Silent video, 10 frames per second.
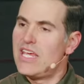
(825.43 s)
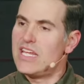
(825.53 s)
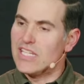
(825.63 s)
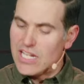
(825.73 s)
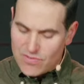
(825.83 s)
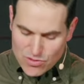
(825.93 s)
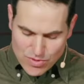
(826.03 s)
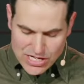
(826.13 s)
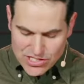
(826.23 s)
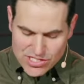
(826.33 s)
in light of the
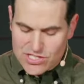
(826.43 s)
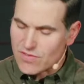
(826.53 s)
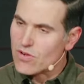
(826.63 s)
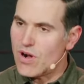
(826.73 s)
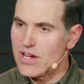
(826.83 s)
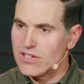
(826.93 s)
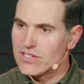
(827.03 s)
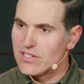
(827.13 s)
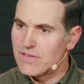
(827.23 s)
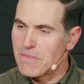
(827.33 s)
righteousness of
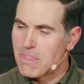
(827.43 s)
Christ,